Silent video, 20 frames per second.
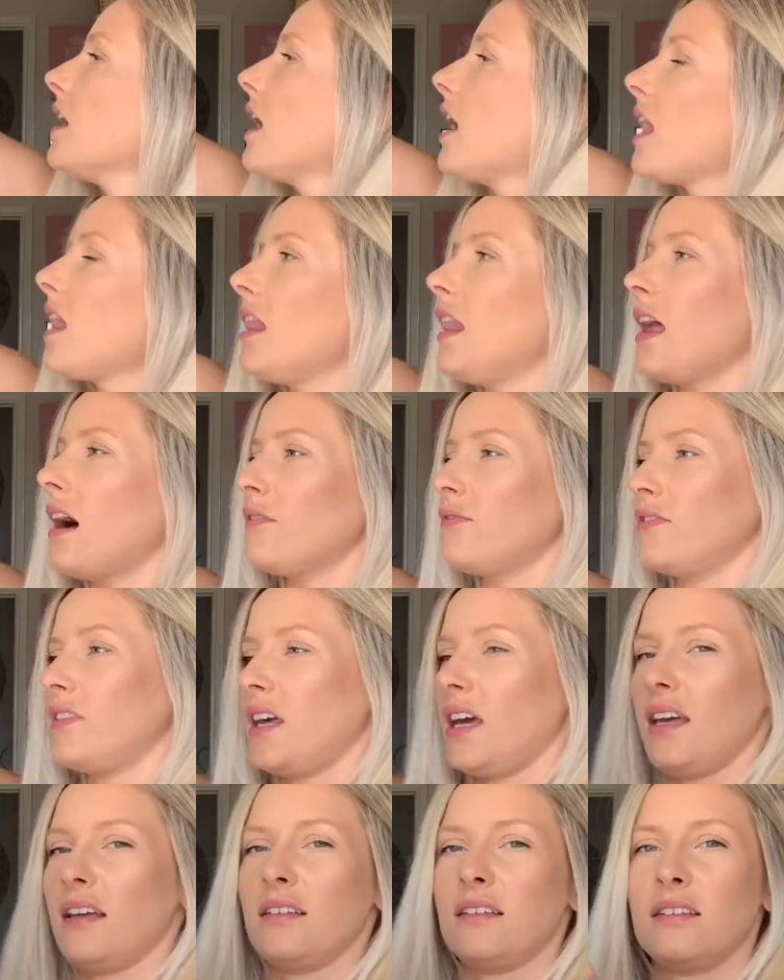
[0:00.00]
Love
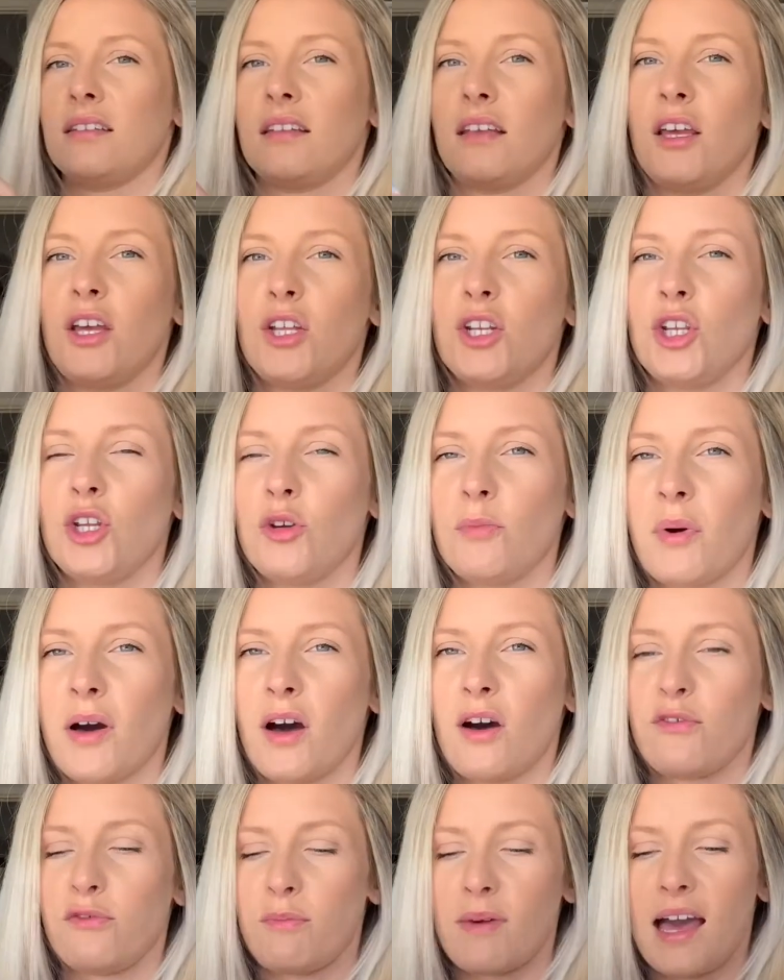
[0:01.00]
this. New
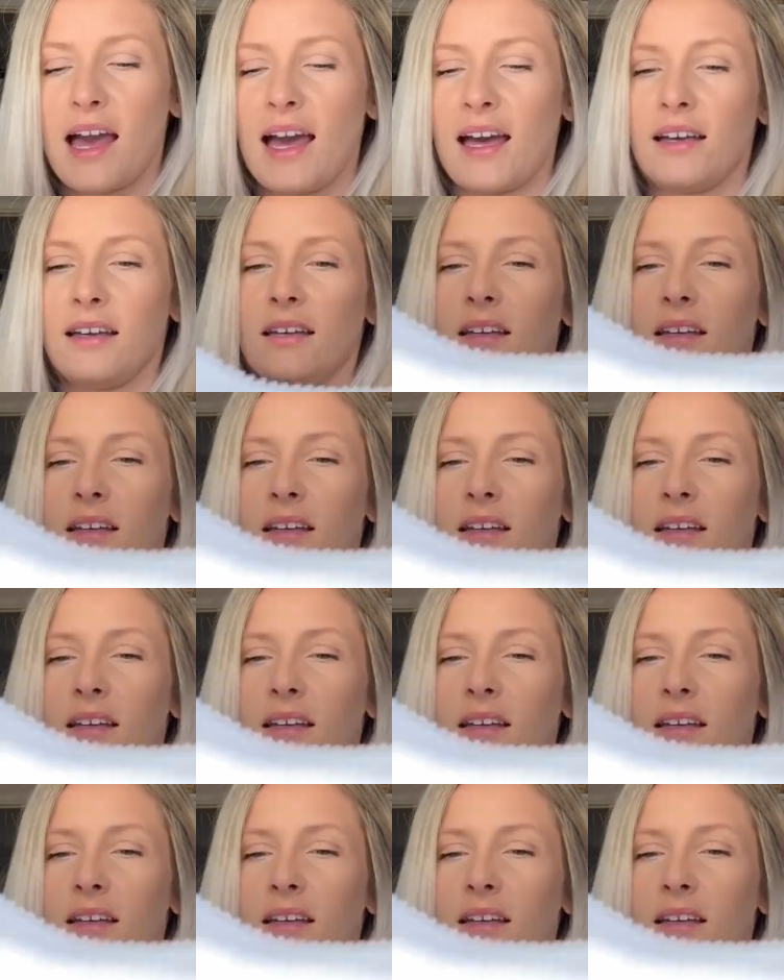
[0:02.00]
bath mat.